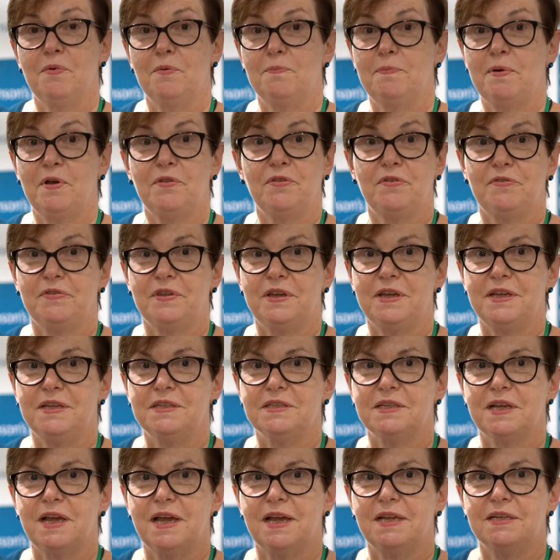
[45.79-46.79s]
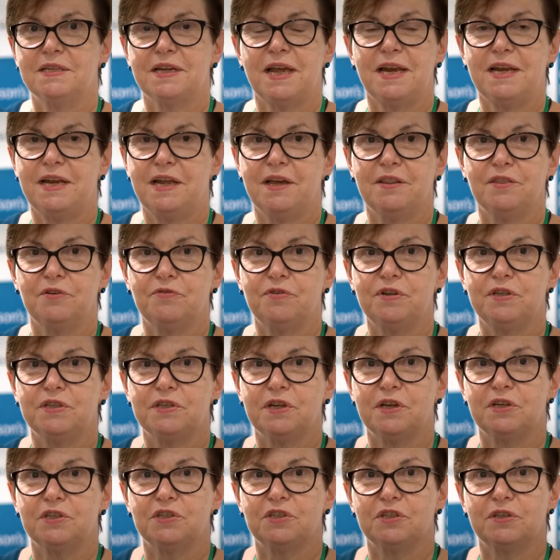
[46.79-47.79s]
Both of these and any other
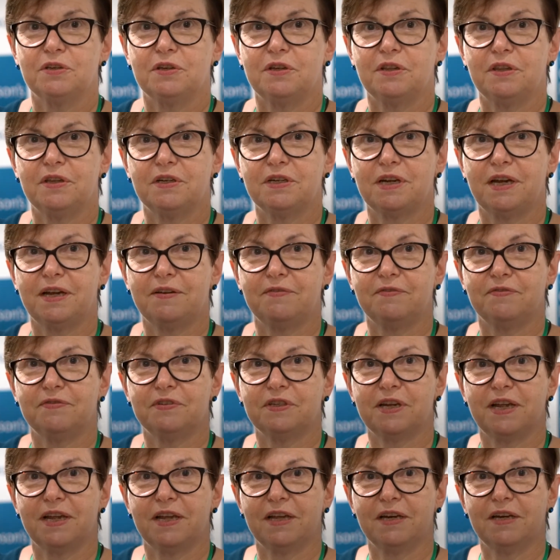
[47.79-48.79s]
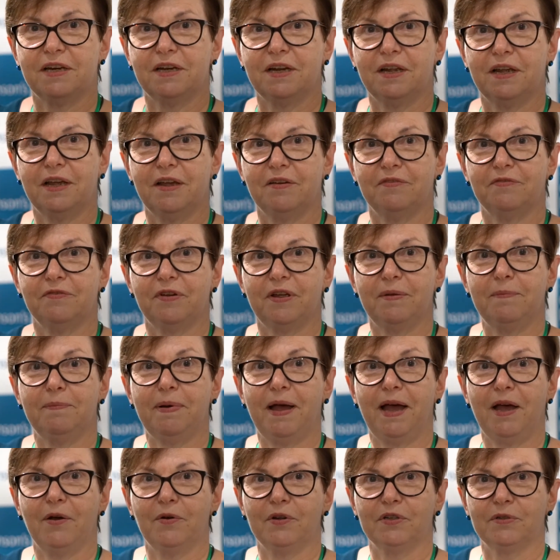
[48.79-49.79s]
research that I've taken have
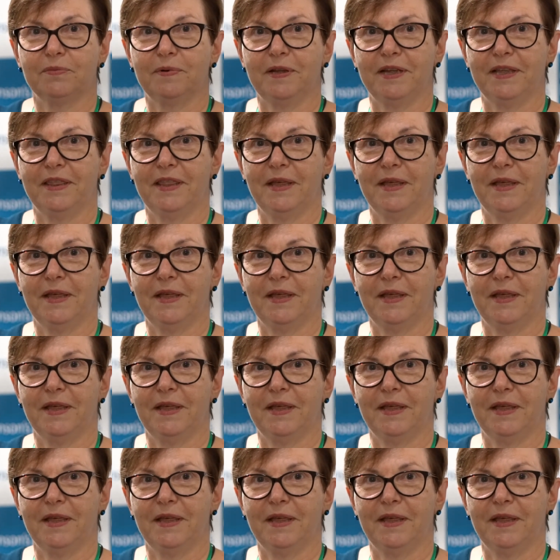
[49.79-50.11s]
empowered me.